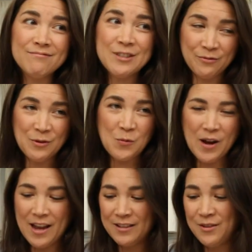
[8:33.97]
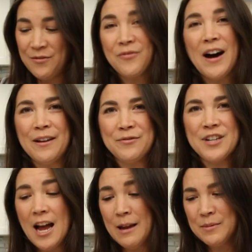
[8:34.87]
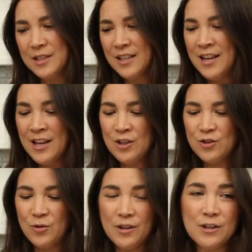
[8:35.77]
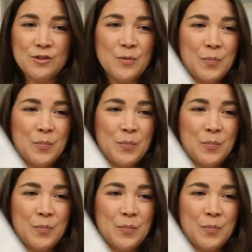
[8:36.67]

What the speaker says: different ways 5 times. So there's